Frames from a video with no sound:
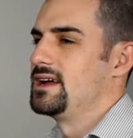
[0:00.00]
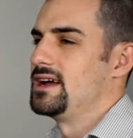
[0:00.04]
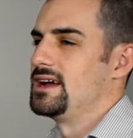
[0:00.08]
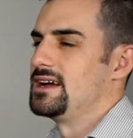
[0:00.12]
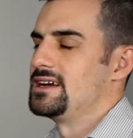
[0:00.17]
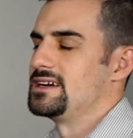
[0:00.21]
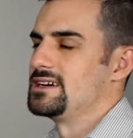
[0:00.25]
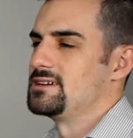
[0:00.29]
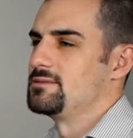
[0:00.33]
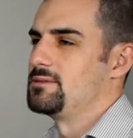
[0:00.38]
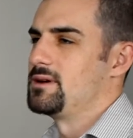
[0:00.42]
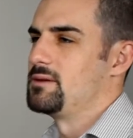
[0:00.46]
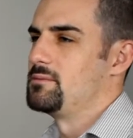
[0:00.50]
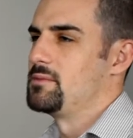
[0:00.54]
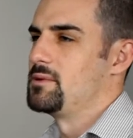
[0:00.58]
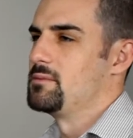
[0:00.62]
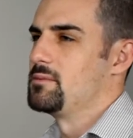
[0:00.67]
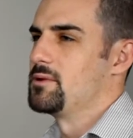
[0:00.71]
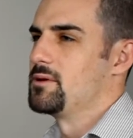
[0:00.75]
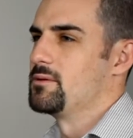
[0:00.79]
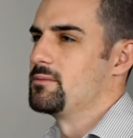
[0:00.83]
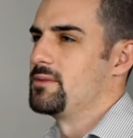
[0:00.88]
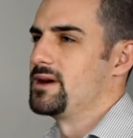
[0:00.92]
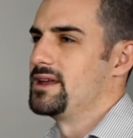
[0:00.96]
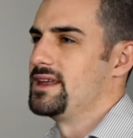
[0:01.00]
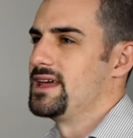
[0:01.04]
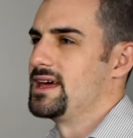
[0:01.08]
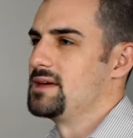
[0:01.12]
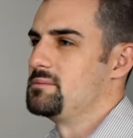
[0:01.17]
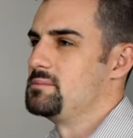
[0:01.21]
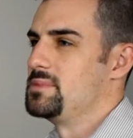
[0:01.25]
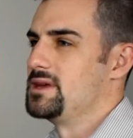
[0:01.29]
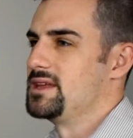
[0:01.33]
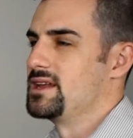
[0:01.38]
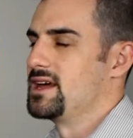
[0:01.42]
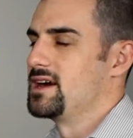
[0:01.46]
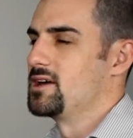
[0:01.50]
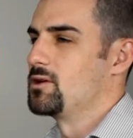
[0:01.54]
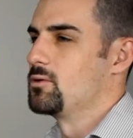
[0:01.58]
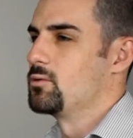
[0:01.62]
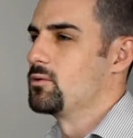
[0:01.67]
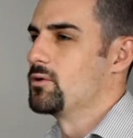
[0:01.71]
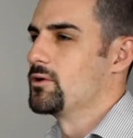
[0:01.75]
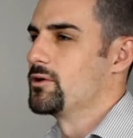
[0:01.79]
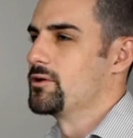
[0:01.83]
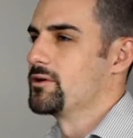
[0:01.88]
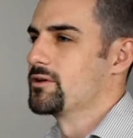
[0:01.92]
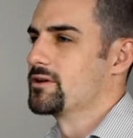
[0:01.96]
I remember my dad being out of
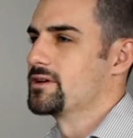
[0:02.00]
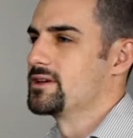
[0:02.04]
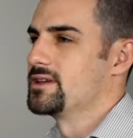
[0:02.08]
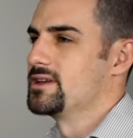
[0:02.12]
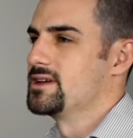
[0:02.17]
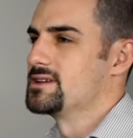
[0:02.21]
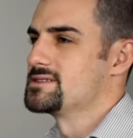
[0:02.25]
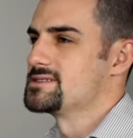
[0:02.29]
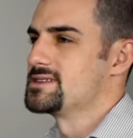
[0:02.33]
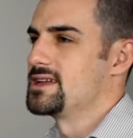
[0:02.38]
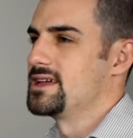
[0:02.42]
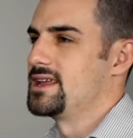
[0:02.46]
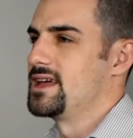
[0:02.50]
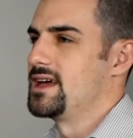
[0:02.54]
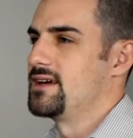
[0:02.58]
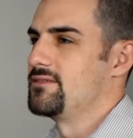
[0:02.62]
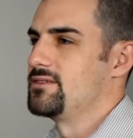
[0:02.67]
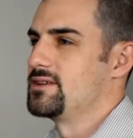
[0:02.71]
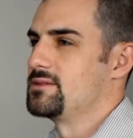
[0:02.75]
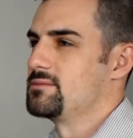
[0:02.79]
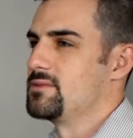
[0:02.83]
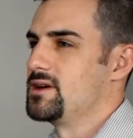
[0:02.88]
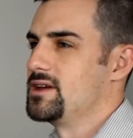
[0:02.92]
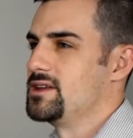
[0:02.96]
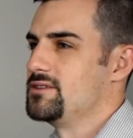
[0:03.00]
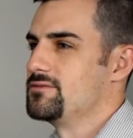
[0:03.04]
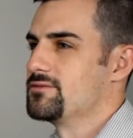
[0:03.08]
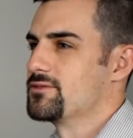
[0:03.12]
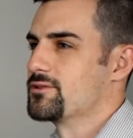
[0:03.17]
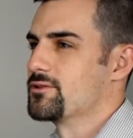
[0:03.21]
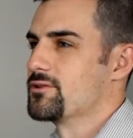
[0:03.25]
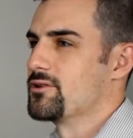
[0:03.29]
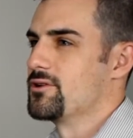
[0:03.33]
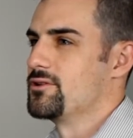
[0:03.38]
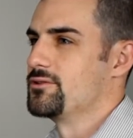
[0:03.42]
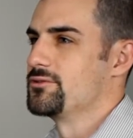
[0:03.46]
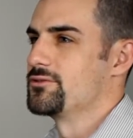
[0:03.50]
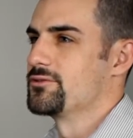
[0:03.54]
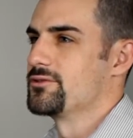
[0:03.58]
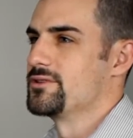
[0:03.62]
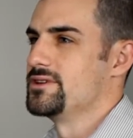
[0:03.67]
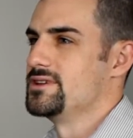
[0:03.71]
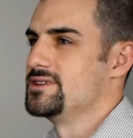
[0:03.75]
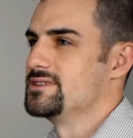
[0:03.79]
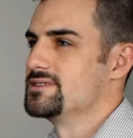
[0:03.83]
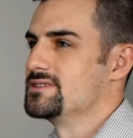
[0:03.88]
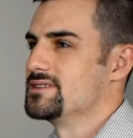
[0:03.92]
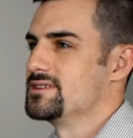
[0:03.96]
work and us not having money for
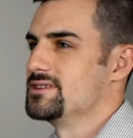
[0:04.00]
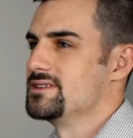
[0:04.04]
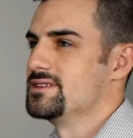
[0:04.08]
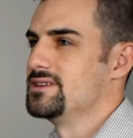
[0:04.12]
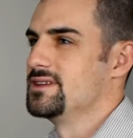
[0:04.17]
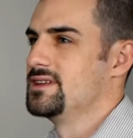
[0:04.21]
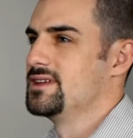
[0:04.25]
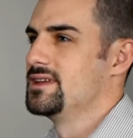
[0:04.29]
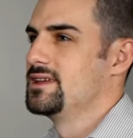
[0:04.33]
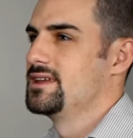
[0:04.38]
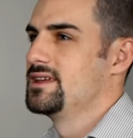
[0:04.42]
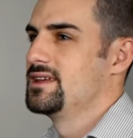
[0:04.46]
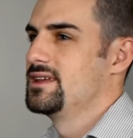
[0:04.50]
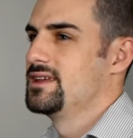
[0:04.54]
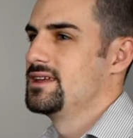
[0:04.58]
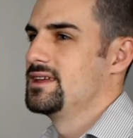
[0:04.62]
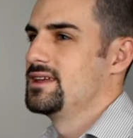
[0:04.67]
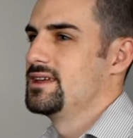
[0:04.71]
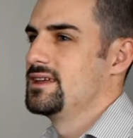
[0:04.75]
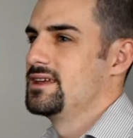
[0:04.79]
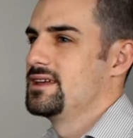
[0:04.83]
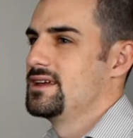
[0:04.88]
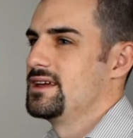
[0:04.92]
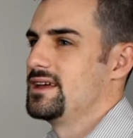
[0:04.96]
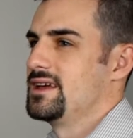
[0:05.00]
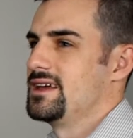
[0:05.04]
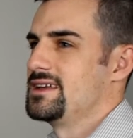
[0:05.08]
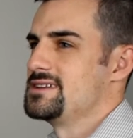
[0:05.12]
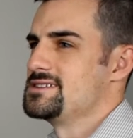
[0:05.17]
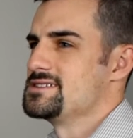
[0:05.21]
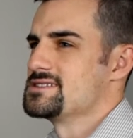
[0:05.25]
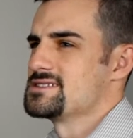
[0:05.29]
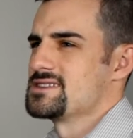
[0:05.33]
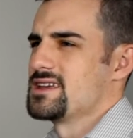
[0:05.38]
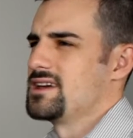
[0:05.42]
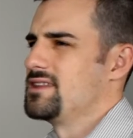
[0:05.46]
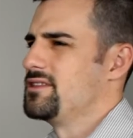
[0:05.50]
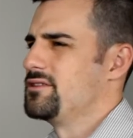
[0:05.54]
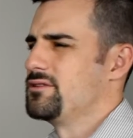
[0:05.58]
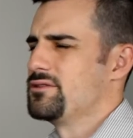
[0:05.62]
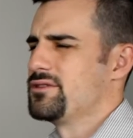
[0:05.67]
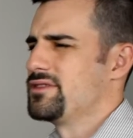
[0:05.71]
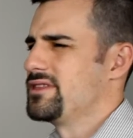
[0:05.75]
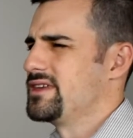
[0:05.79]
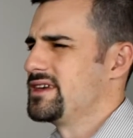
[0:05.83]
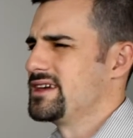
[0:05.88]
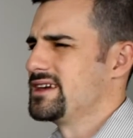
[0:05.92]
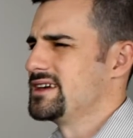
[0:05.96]
groceries and just other
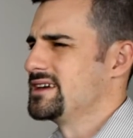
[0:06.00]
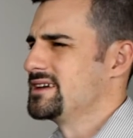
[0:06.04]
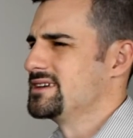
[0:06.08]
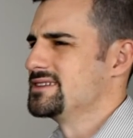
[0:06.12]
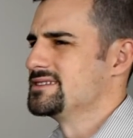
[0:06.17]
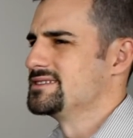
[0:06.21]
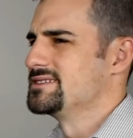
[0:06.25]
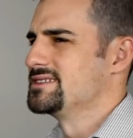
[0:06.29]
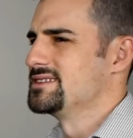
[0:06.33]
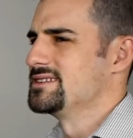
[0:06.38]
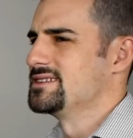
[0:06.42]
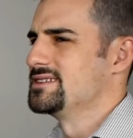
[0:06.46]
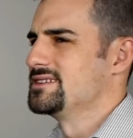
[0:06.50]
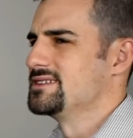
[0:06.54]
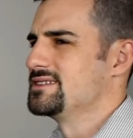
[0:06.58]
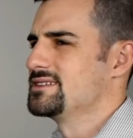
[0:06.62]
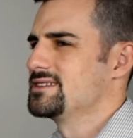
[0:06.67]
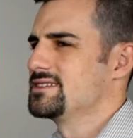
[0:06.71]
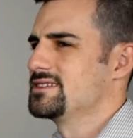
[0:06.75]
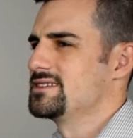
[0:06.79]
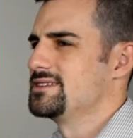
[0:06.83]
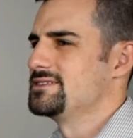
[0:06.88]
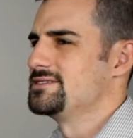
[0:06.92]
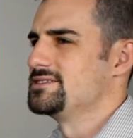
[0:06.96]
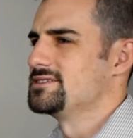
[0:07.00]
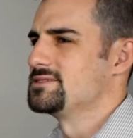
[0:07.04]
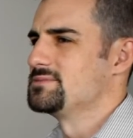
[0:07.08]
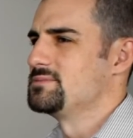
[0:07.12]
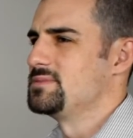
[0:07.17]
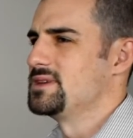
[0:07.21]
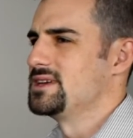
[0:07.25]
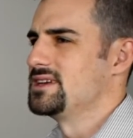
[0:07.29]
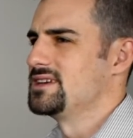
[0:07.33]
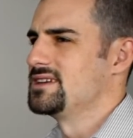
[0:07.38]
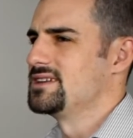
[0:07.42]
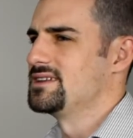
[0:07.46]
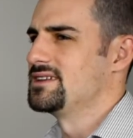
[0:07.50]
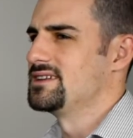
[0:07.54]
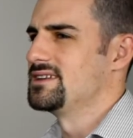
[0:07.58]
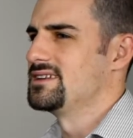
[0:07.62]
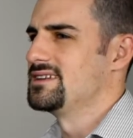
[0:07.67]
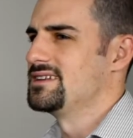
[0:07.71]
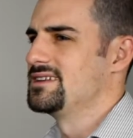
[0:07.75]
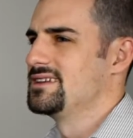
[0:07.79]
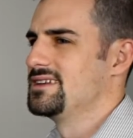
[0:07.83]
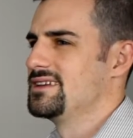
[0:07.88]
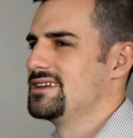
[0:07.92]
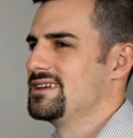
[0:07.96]
things, and just
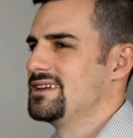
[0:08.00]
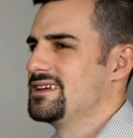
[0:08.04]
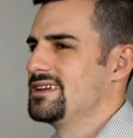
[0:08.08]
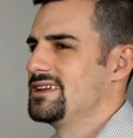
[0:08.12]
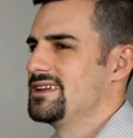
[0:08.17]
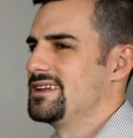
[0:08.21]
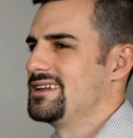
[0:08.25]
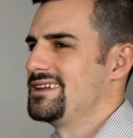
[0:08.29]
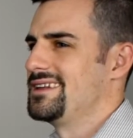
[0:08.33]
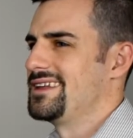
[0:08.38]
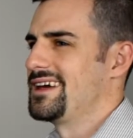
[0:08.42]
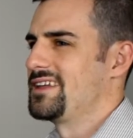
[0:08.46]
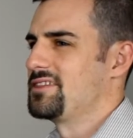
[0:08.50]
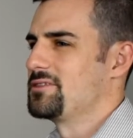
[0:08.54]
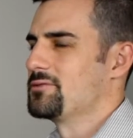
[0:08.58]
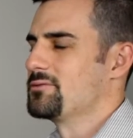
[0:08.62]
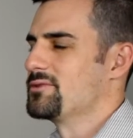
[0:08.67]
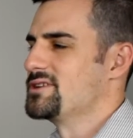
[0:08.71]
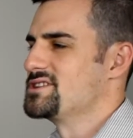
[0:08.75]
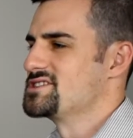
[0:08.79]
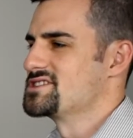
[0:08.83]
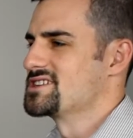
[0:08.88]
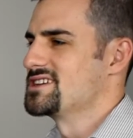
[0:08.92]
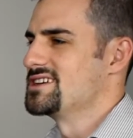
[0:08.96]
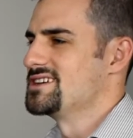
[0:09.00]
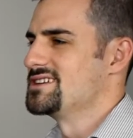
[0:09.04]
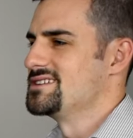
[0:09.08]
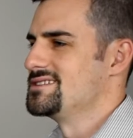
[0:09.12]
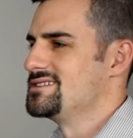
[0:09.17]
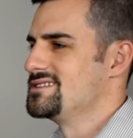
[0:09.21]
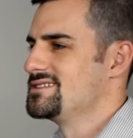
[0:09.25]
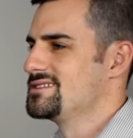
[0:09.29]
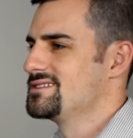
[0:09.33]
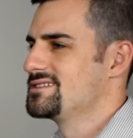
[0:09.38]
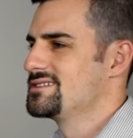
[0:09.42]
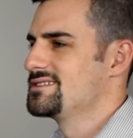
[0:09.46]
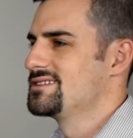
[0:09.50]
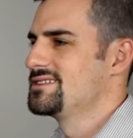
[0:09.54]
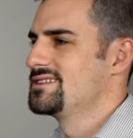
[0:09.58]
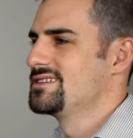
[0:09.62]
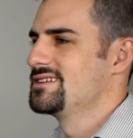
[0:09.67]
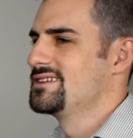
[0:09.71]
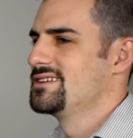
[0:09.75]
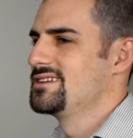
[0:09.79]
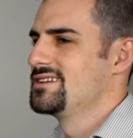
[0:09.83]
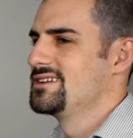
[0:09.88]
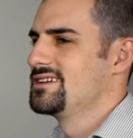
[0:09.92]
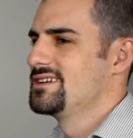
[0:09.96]
being not the rich kids,
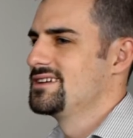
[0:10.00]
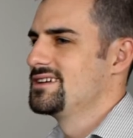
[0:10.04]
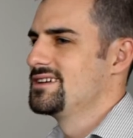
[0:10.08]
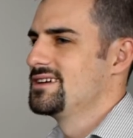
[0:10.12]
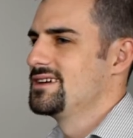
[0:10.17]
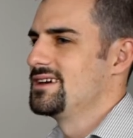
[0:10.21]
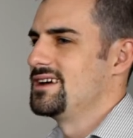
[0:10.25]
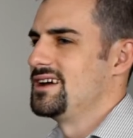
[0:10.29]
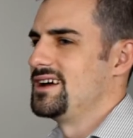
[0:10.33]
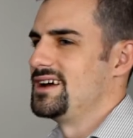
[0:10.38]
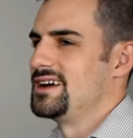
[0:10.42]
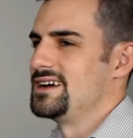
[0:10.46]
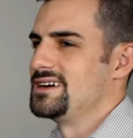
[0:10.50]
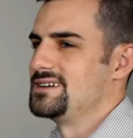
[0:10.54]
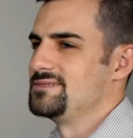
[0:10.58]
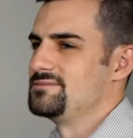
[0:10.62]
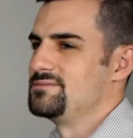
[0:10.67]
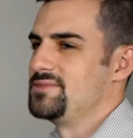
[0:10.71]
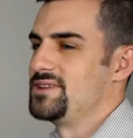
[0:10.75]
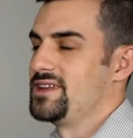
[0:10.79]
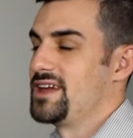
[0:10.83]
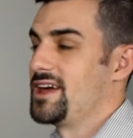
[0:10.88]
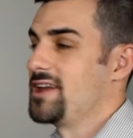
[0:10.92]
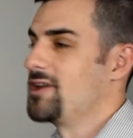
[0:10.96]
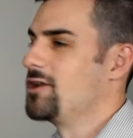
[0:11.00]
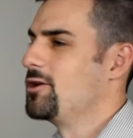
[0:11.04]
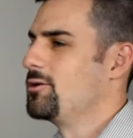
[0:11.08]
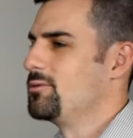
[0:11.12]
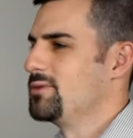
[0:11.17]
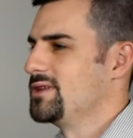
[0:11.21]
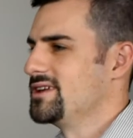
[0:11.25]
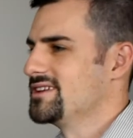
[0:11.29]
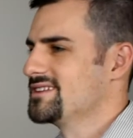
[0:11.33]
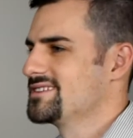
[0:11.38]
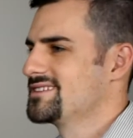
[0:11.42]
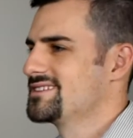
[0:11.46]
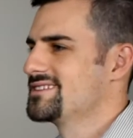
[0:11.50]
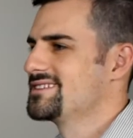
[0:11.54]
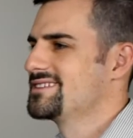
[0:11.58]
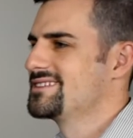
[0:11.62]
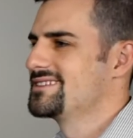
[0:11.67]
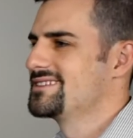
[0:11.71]
but not homeless.